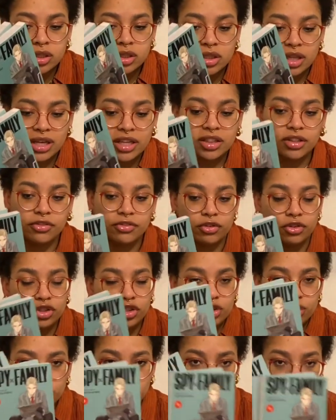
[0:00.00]
Like the first
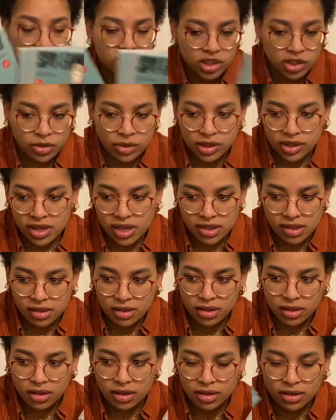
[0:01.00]
2 are on sale, and
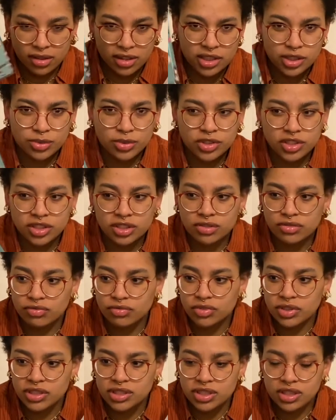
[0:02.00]
then this one just
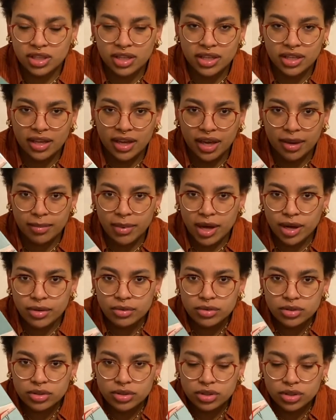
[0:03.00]
recently came
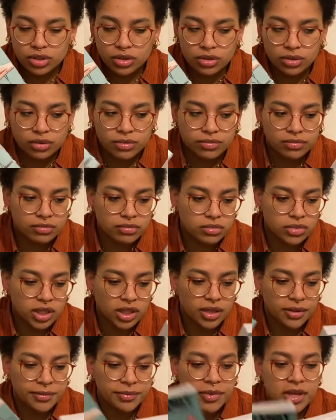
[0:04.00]
out. So
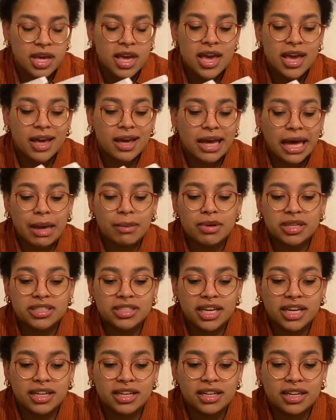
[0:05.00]
yeah, I'm
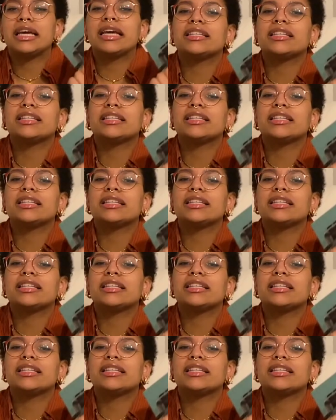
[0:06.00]
excited.